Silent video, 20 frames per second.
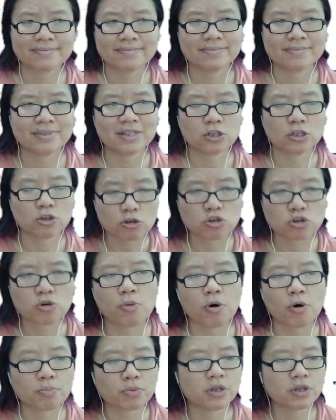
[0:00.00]
The not so
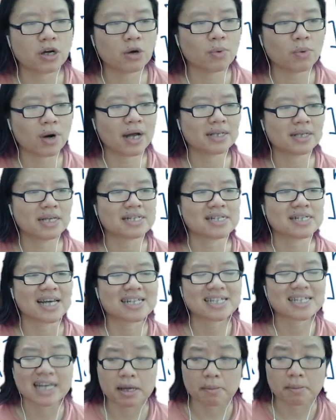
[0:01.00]
popular one is like
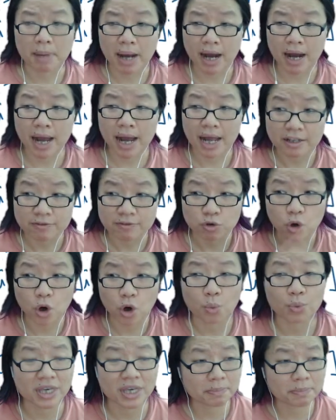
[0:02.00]
sigma. And if you go on
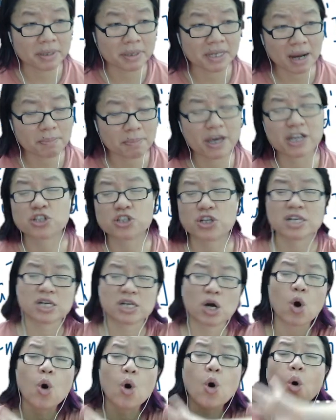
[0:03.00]
Wikipedia page, there's
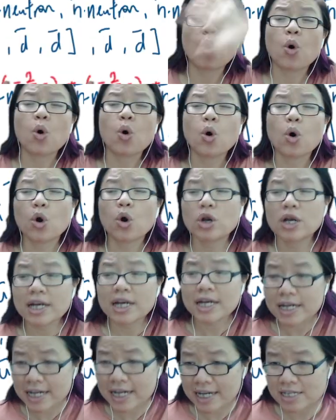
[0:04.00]
a whole
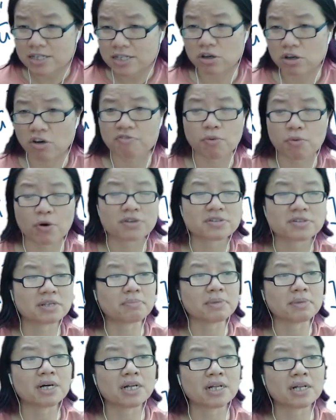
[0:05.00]
list of
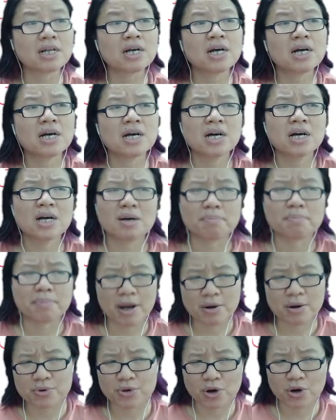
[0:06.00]
possible
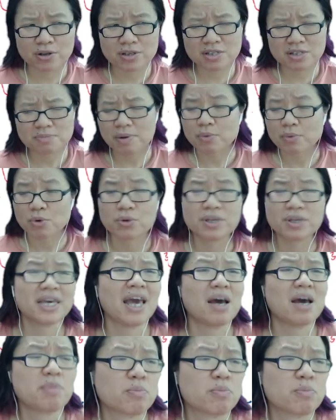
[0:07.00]
baryons, but we only care about